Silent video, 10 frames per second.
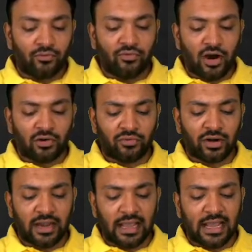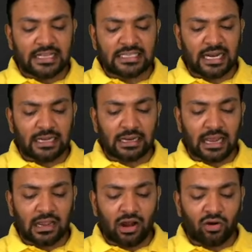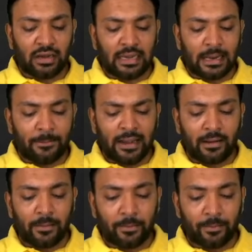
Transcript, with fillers: Forward asset account debit,